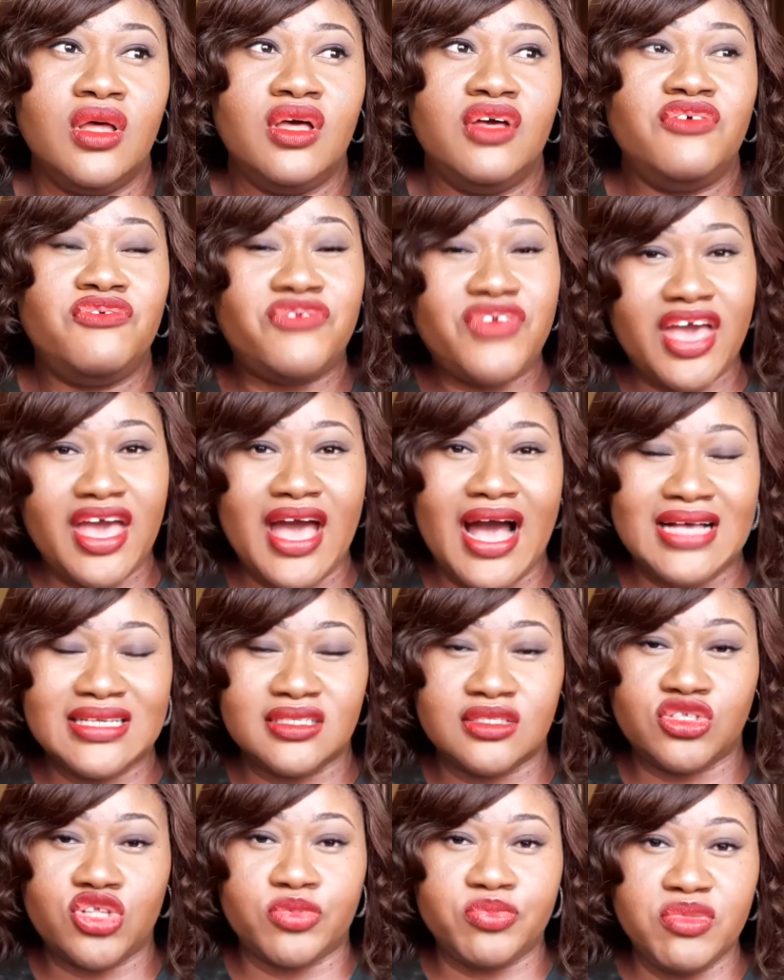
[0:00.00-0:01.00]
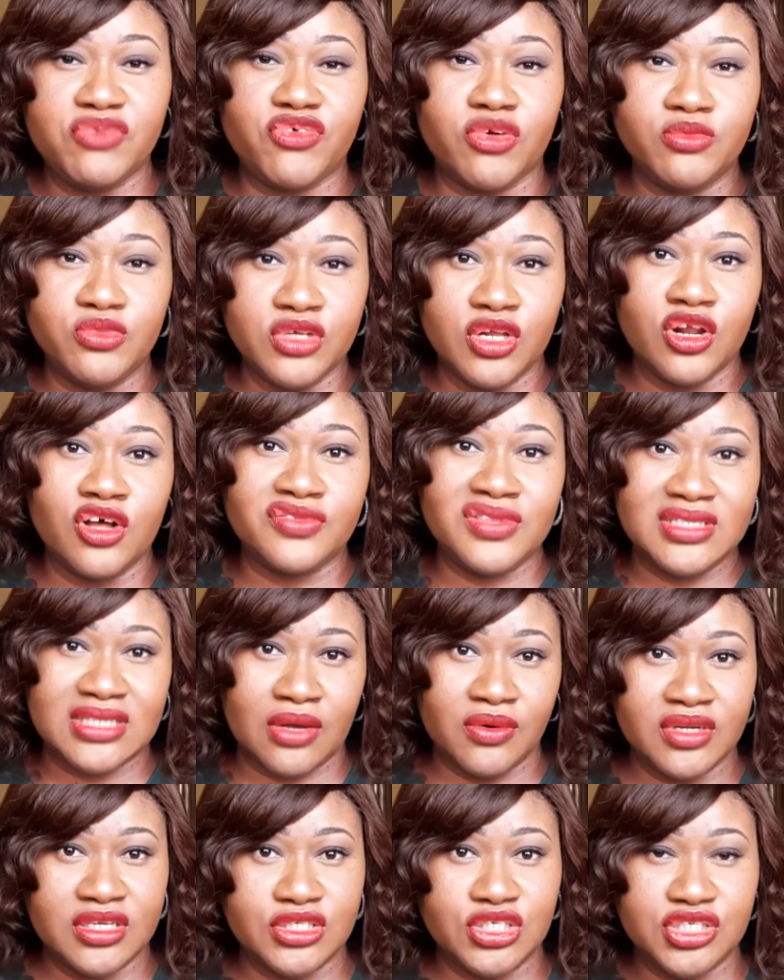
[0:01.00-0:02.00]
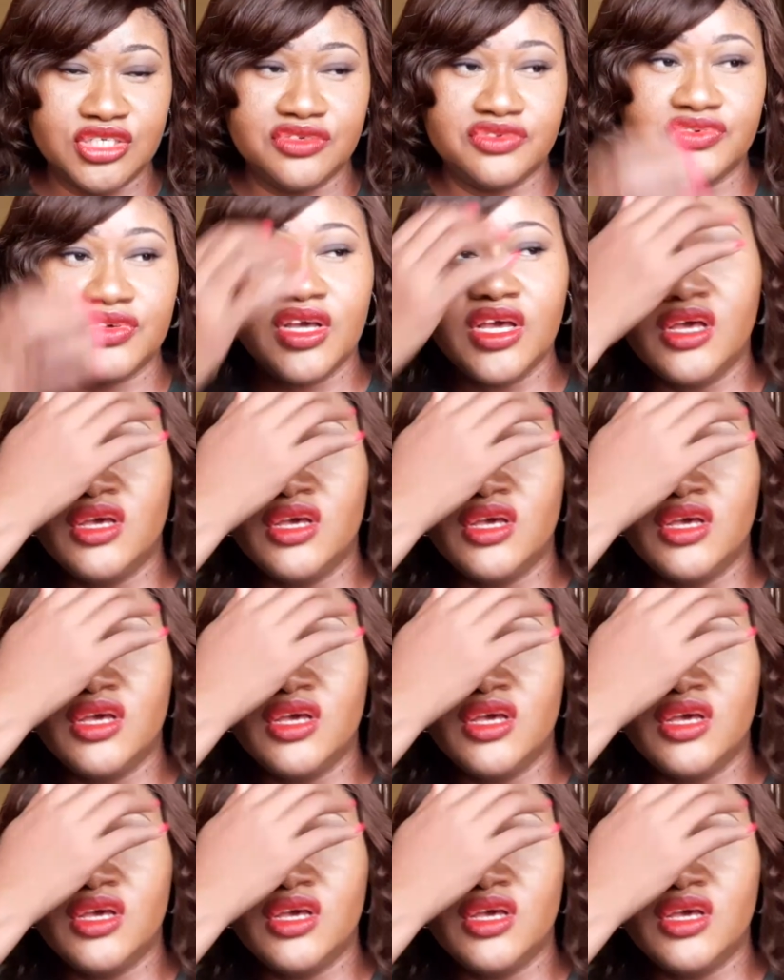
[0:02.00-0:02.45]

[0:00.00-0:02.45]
fear has stopped me from doing a lot of things I want to achieve.